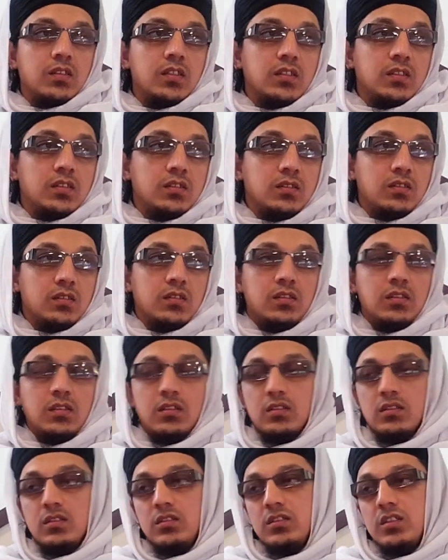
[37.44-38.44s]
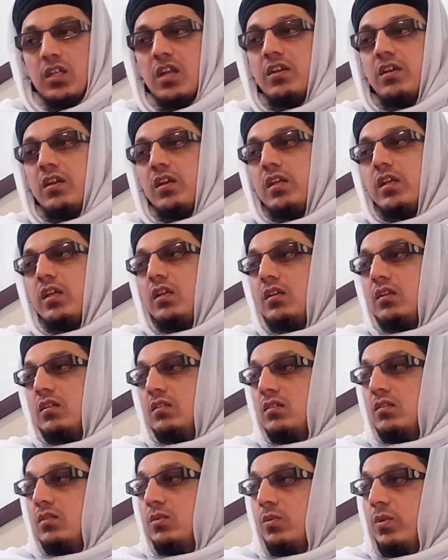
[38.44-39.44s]
We
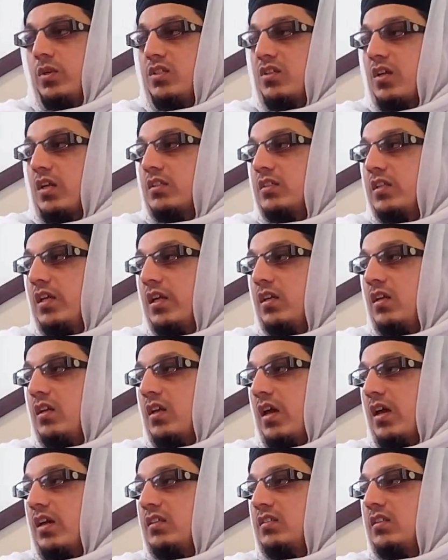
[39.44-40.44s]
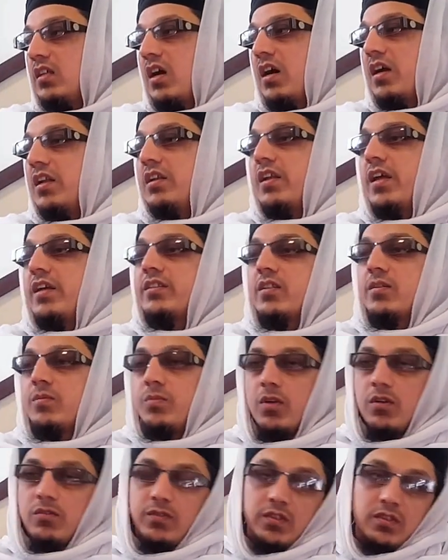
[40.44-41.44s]
generally translate it as the
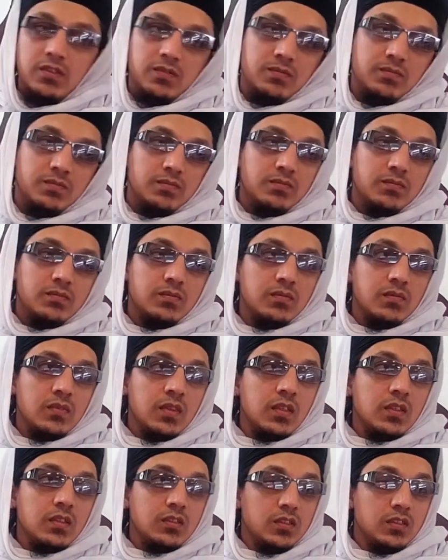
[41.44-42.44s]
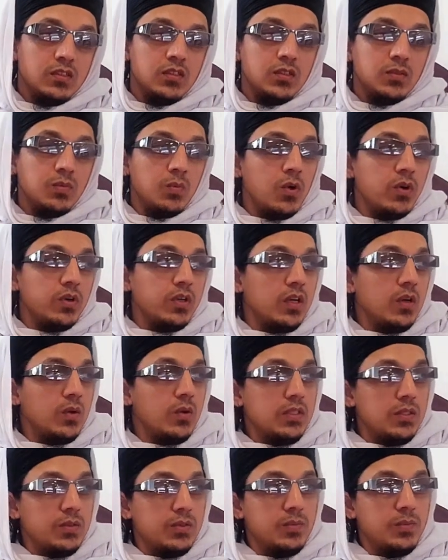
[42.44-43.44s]
unlettered prophet. Just this morning
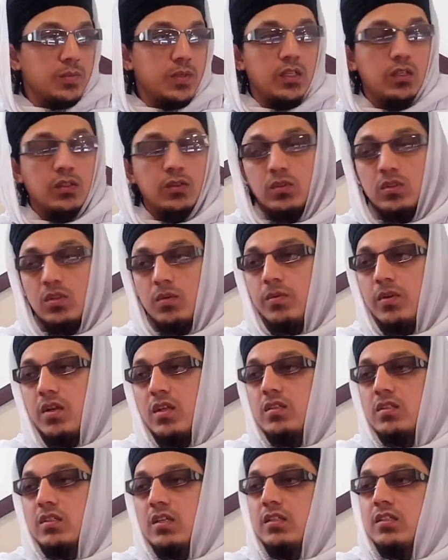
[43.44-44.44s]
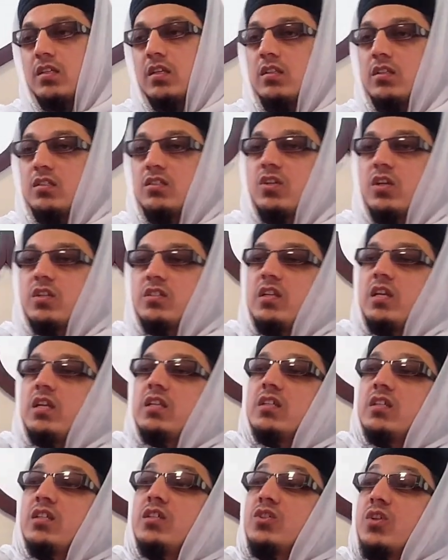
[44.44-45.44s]
I was speaking to the brothers, I said this
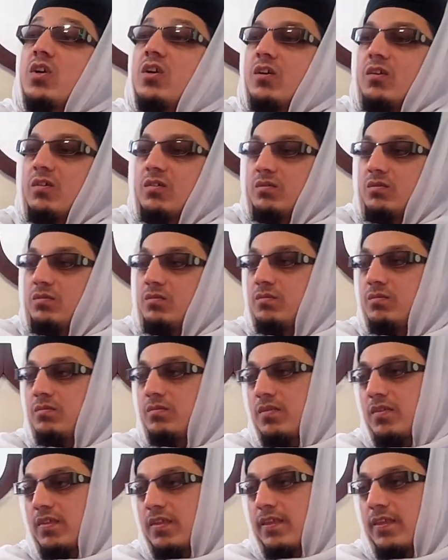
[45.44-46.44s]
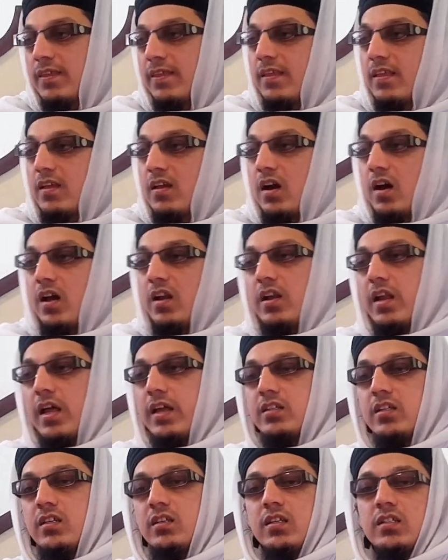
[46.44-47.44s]
translation is wrong.
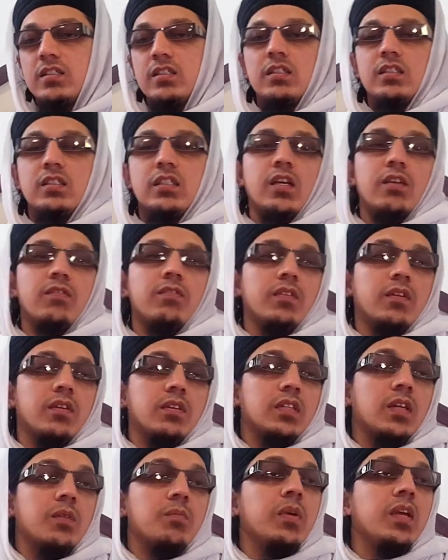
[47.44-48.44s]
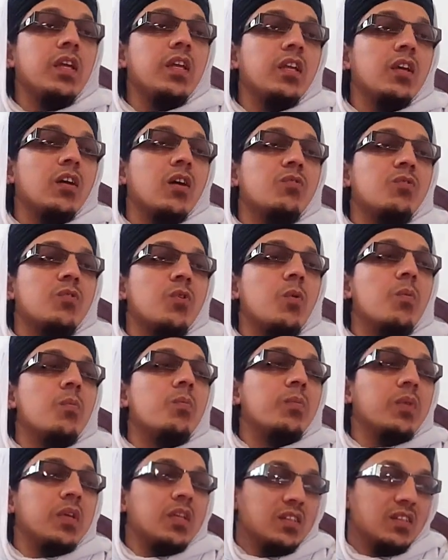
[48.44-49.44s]
Unlettered doesn't give the meaning of
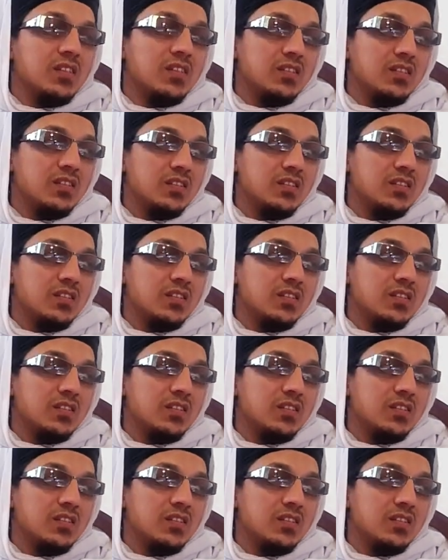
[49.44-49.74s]
Ummi.